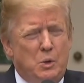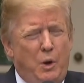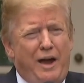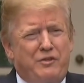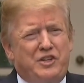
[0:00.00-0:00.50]

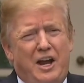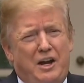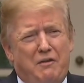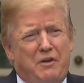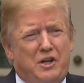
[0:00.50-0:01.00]
We have
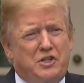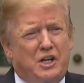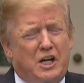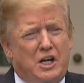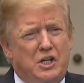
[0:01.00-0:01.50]
Senate
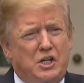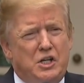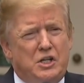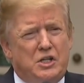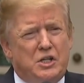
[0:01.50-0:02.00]

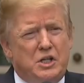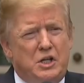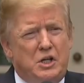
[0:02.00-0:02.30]
investigations.